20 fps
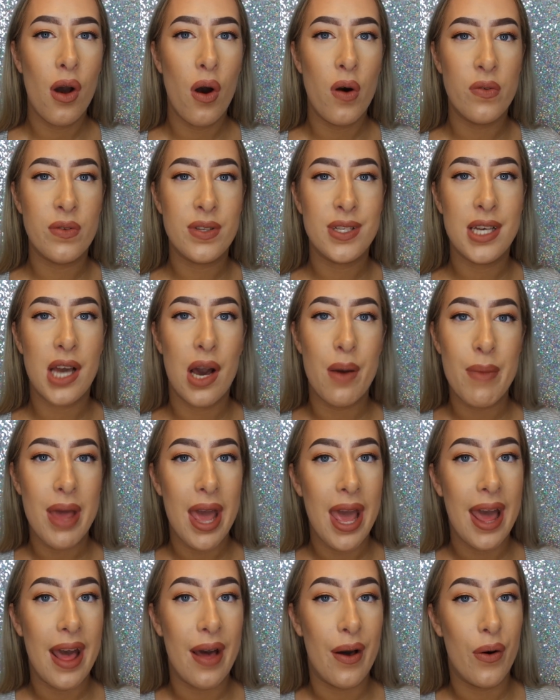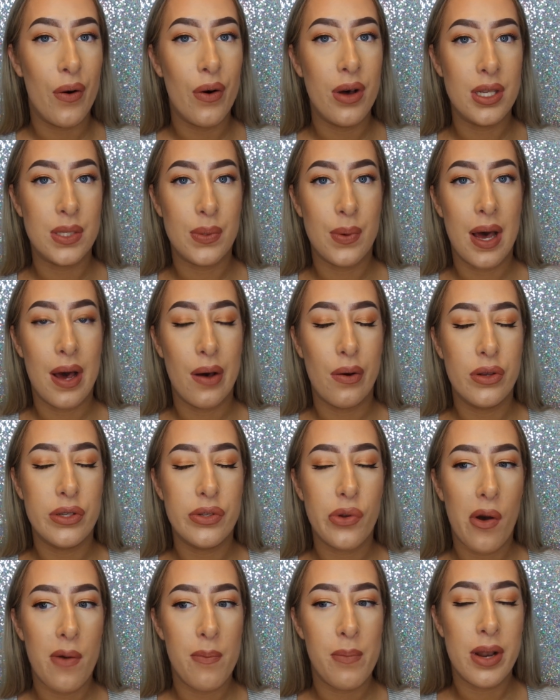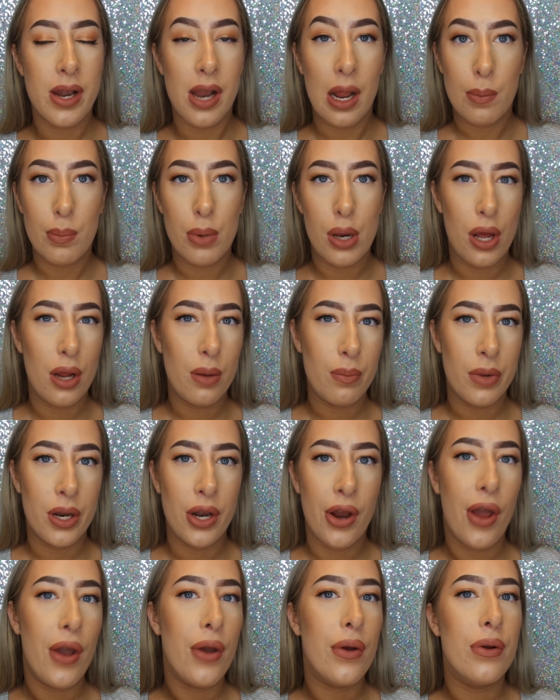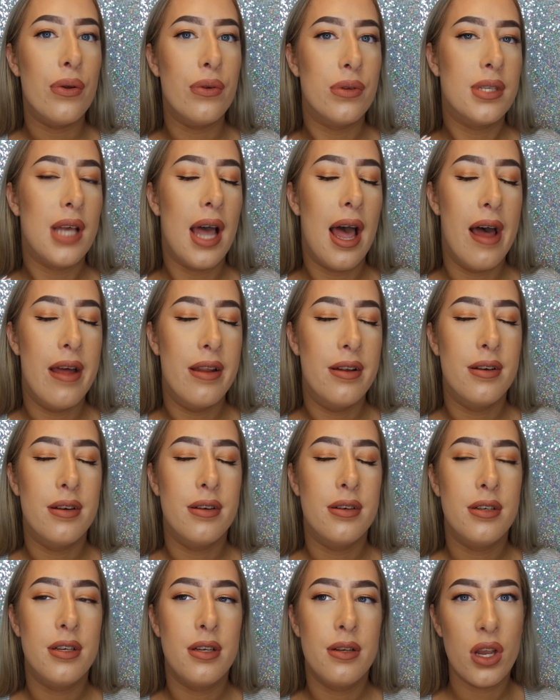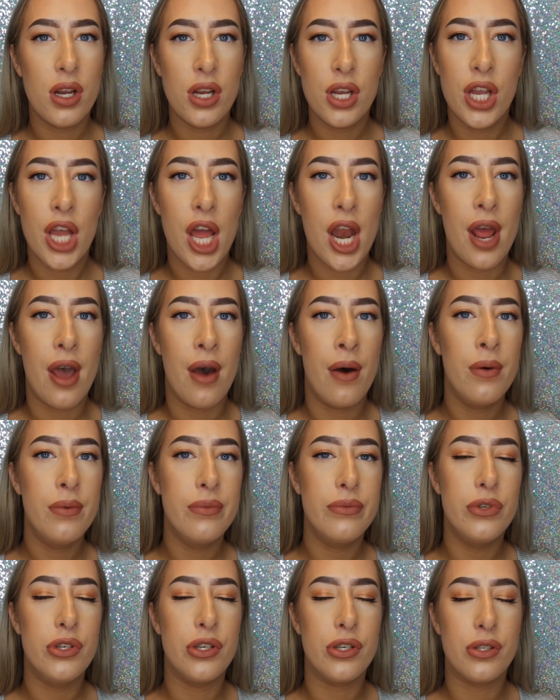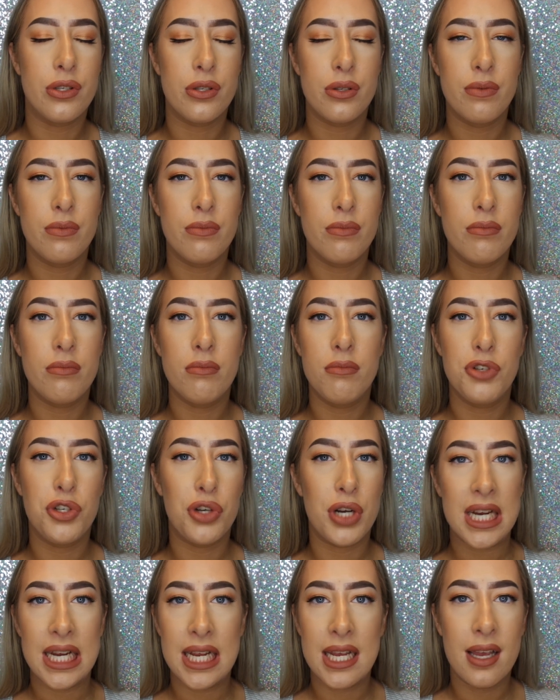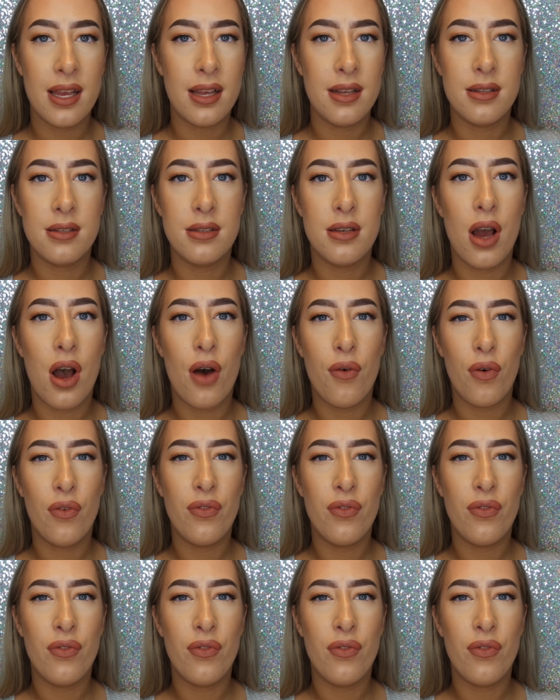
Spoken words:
Obviously I'm ill as well, so I've been like blowing my nose and, you know, just drinking stuff.